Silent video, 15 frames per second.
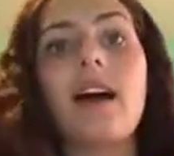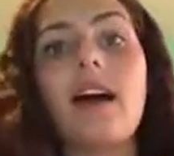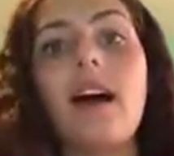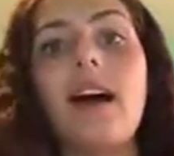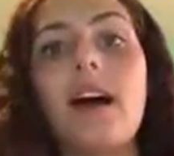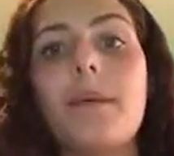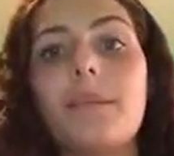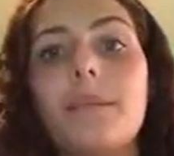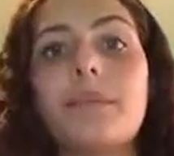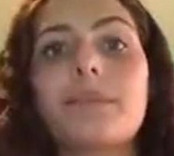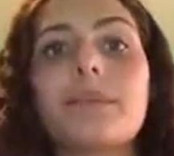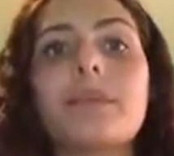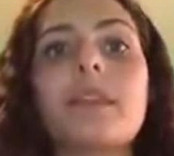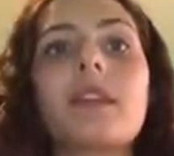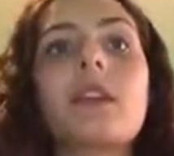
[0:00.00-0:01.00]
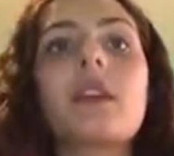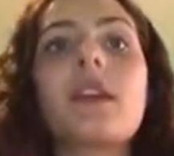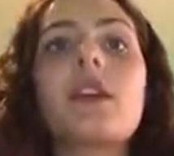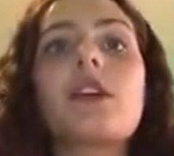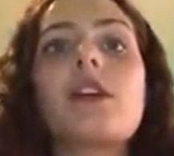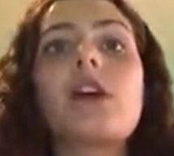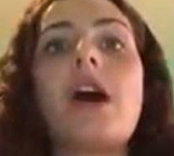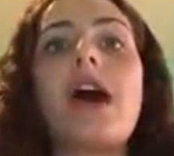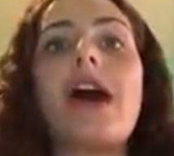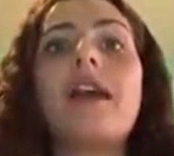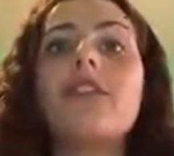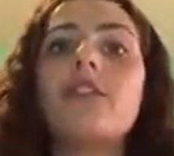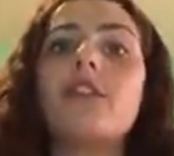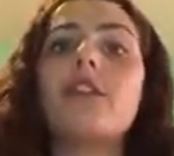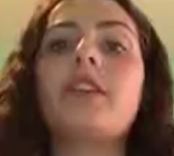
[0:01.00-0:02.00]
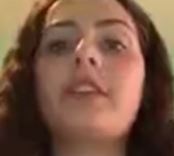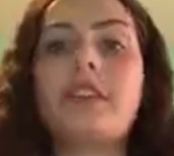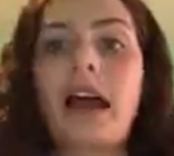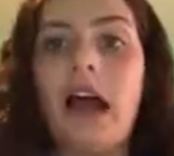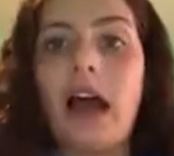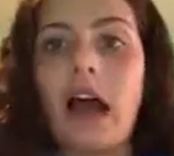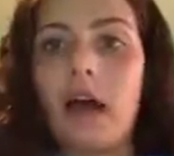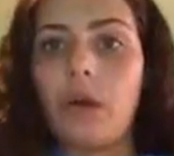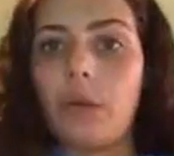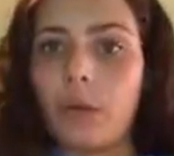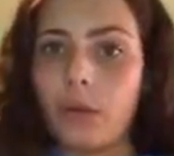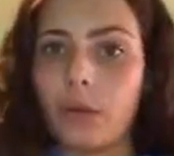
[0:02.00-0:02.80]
Um, I've learned that